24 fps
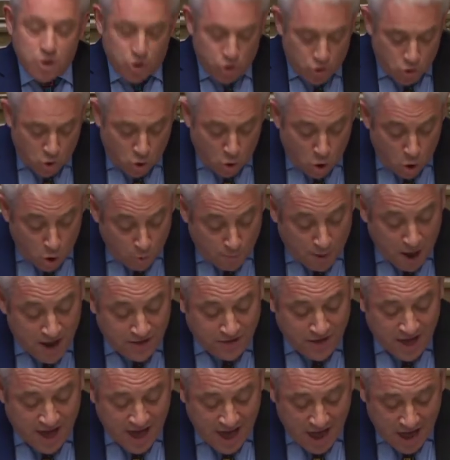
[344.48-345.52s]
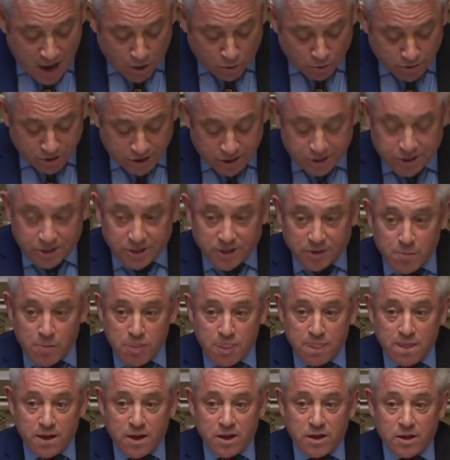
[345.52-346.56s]
nor by the
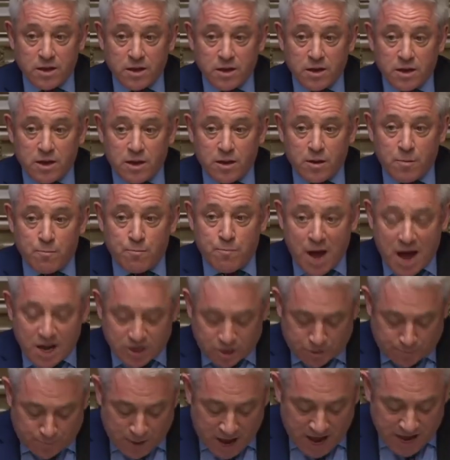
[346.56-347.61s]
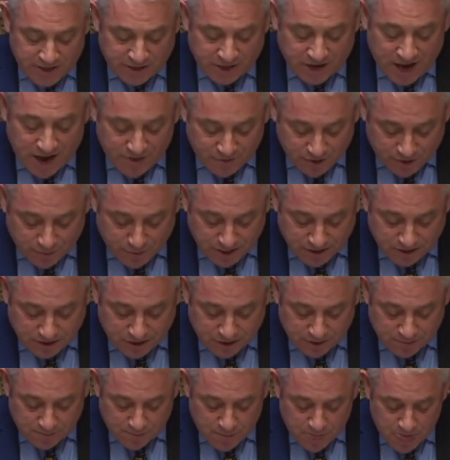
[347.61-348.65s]
House, but by the
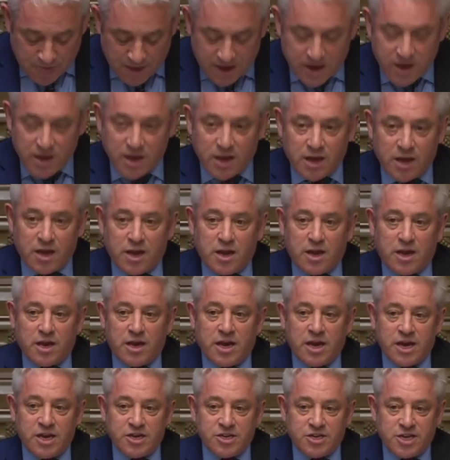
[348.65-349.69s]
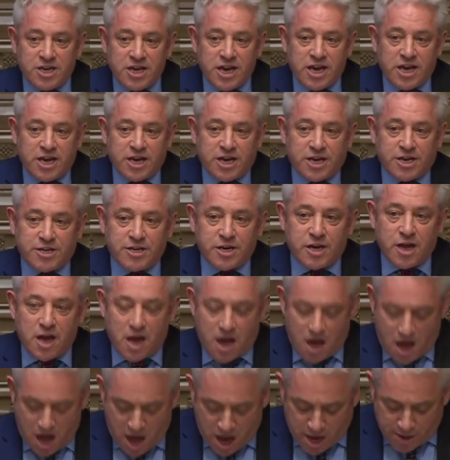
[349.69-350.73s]
government. Indeed,
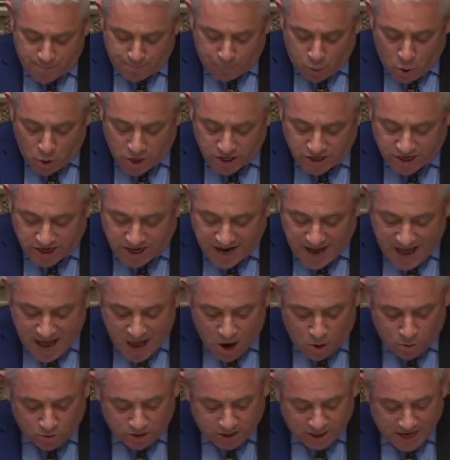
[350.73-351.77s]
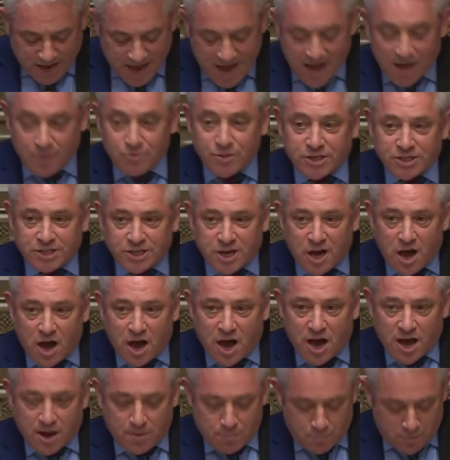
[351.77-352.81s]
I pointed out at the
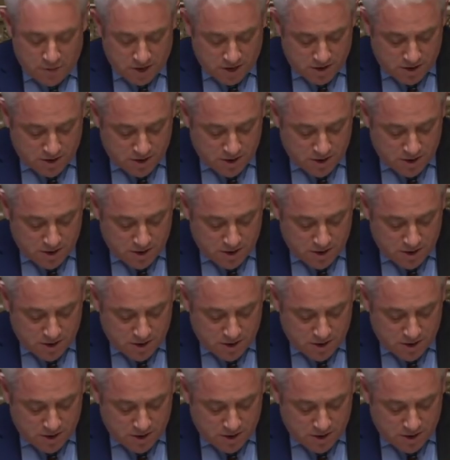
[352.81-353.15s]
time